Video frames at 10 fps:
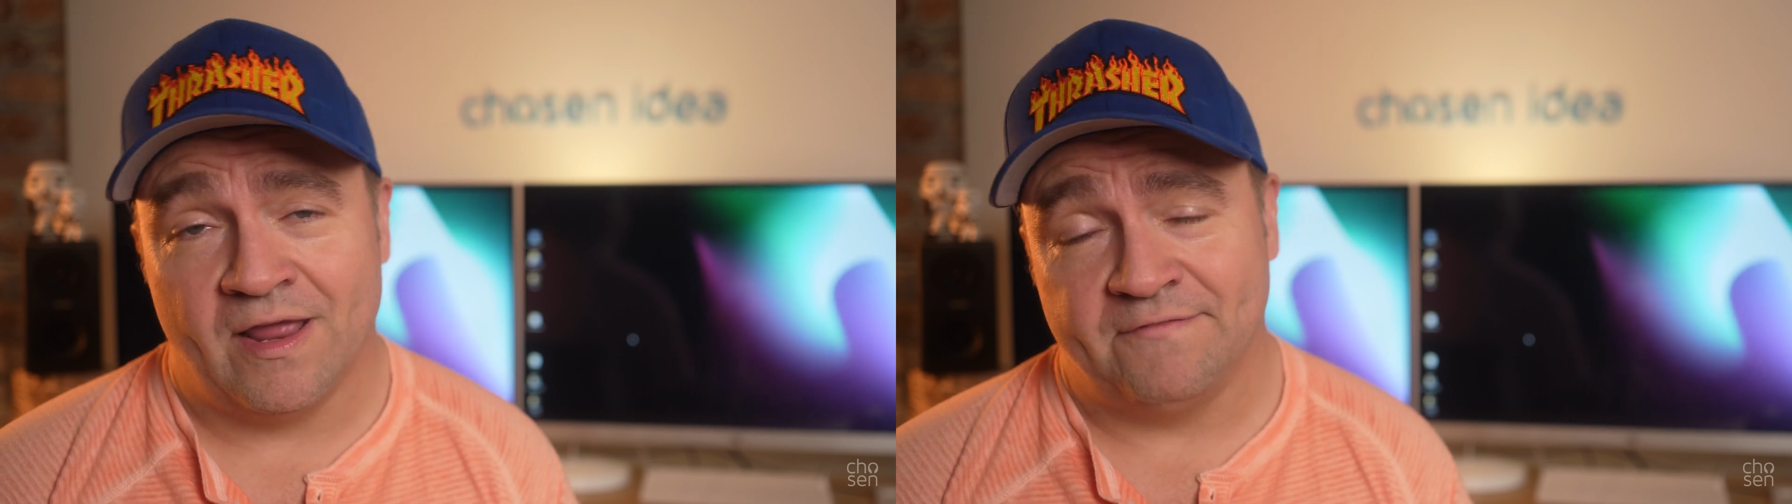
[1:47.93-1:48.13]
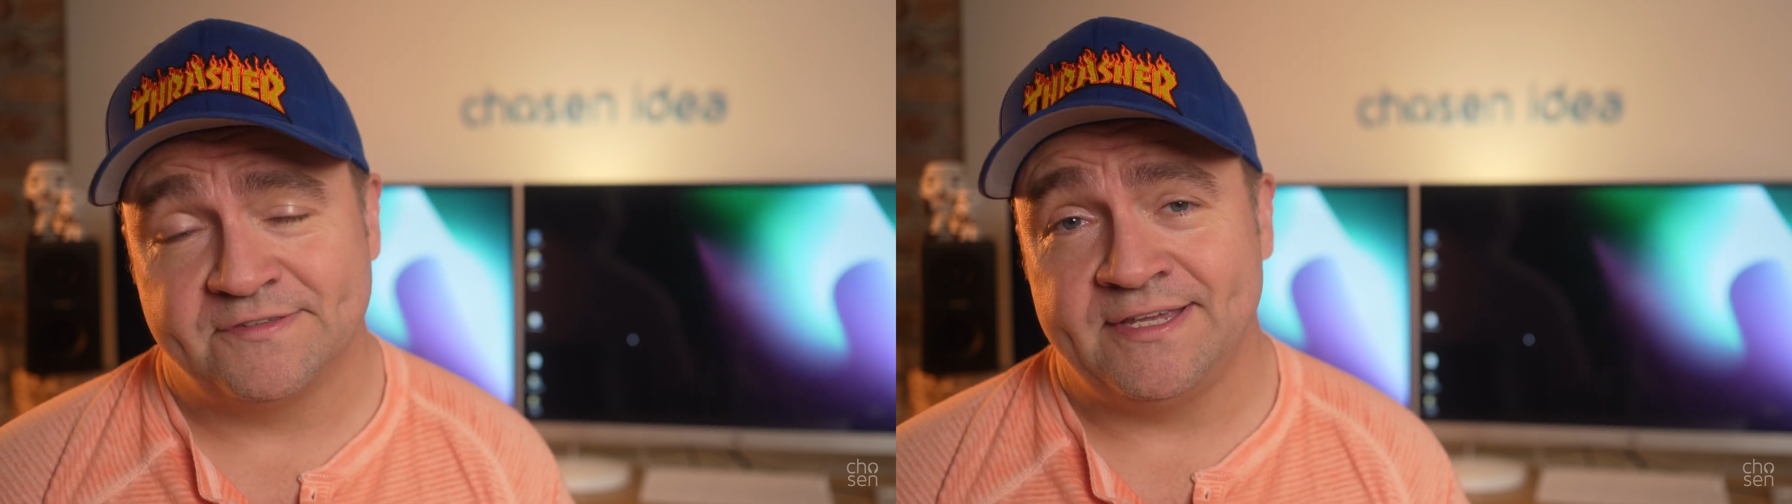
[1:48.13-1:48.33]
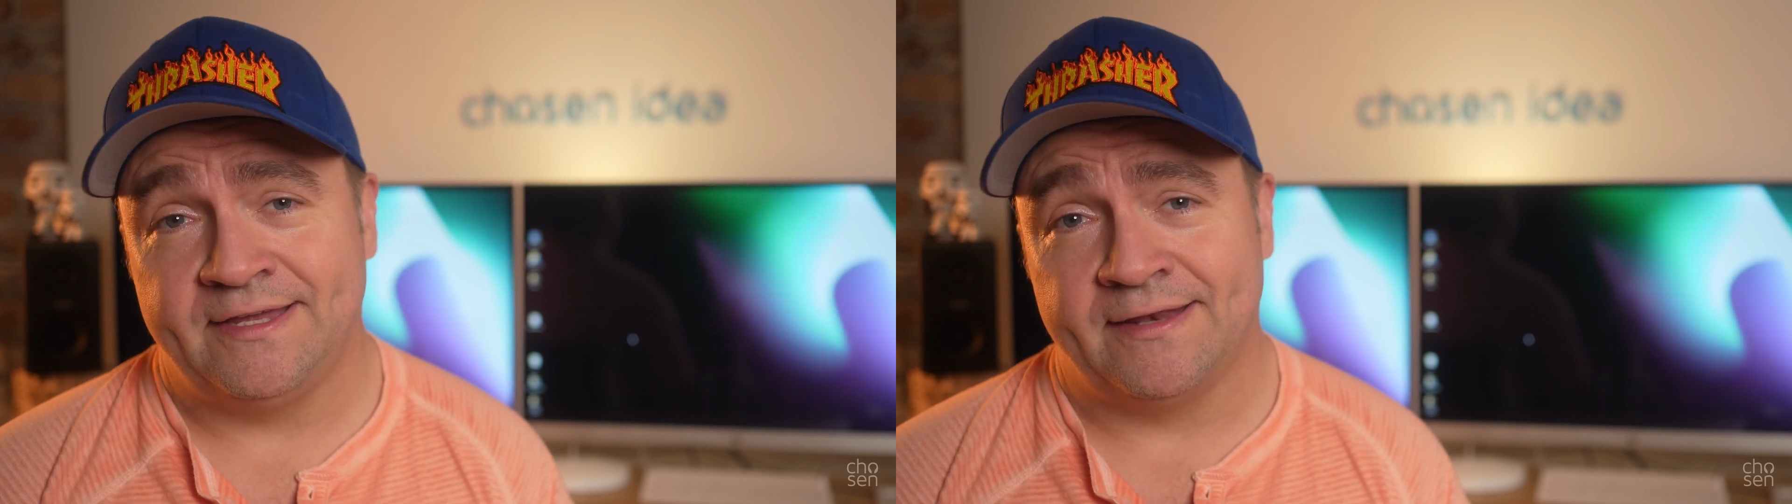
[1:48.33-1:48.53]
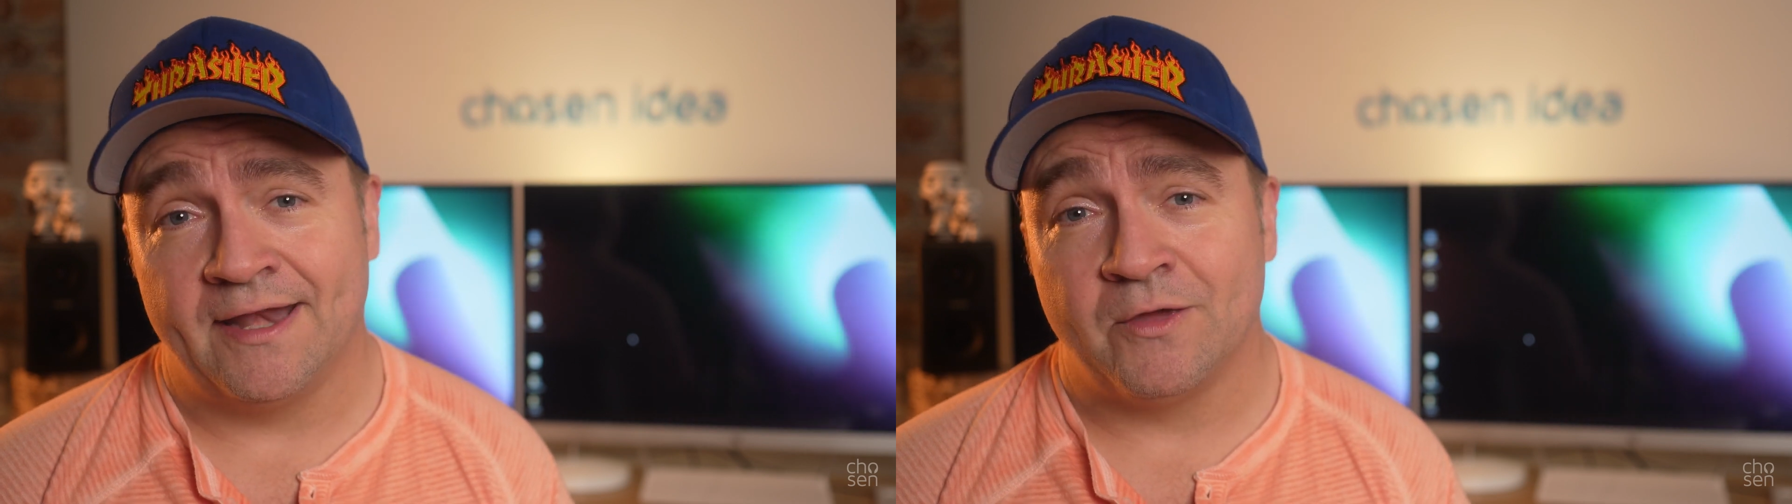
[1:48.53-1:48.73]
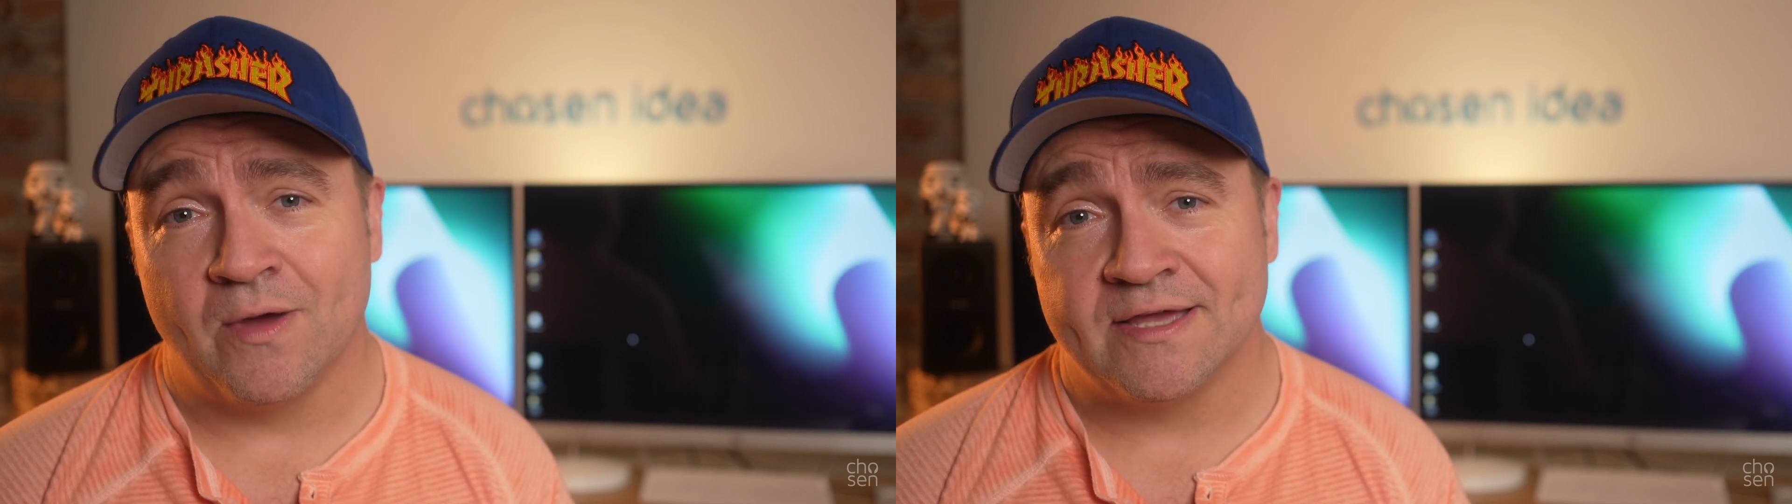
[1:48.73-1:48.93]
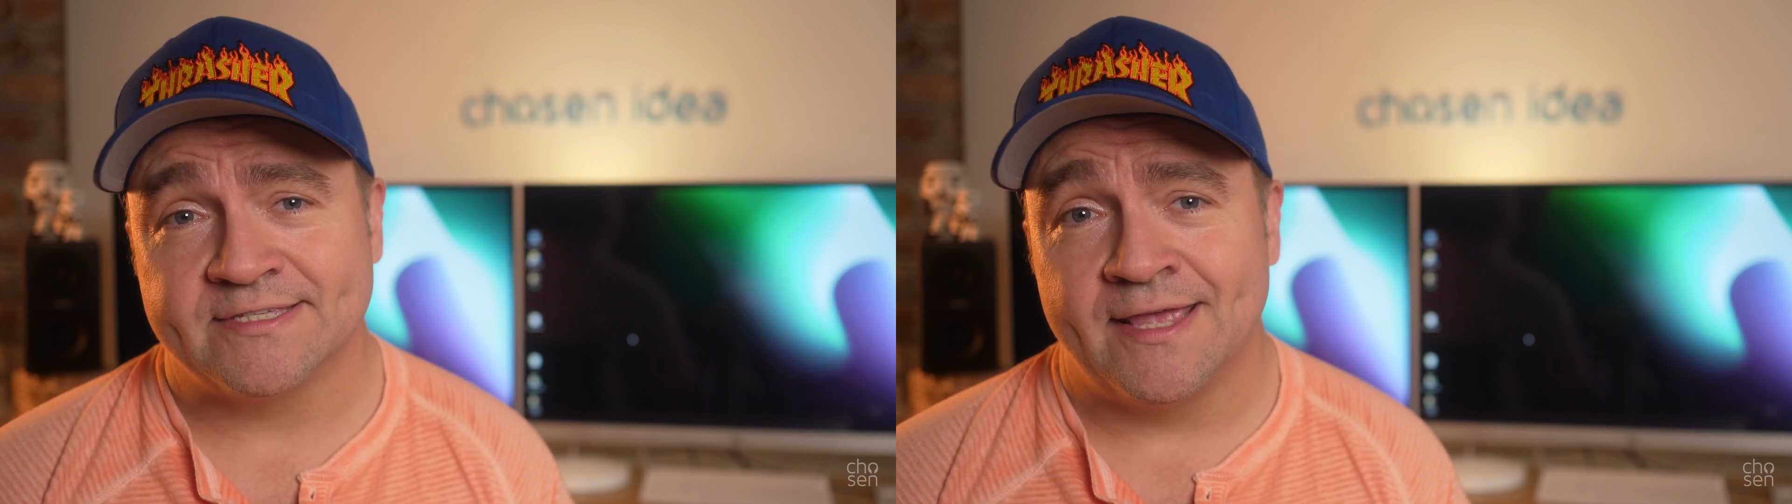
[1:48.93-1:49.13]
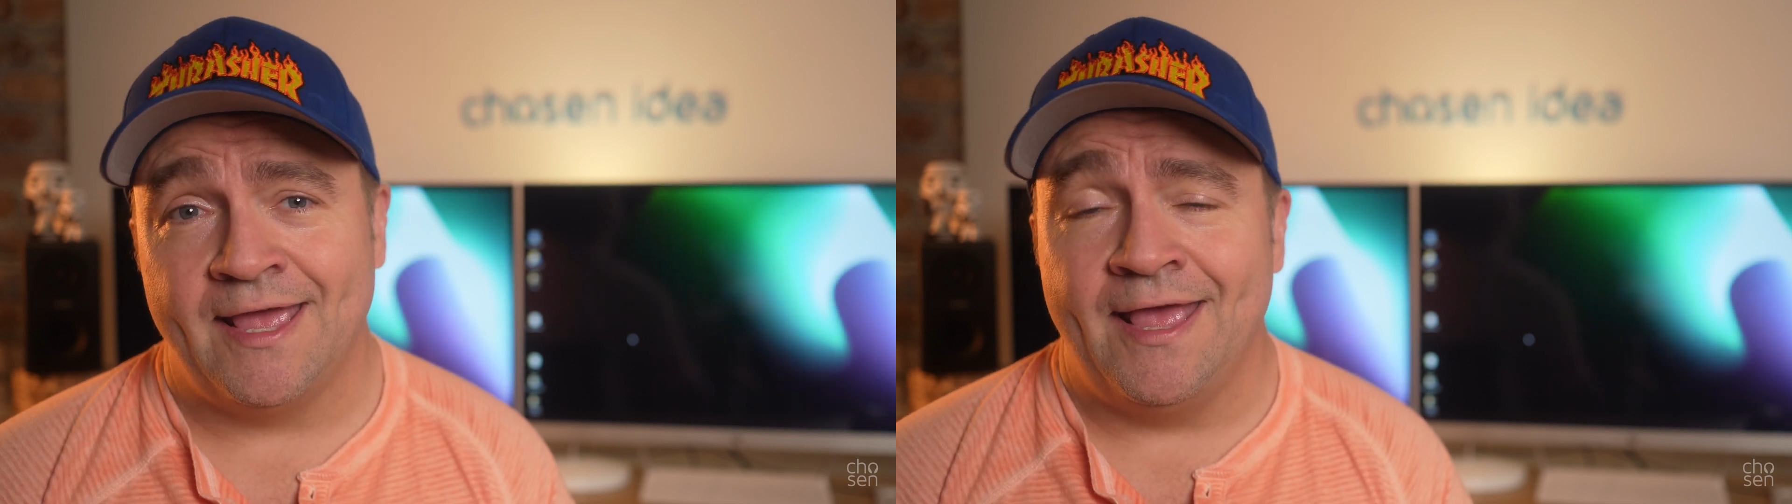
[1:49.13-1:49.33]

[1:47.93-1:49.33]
I've seen anyways.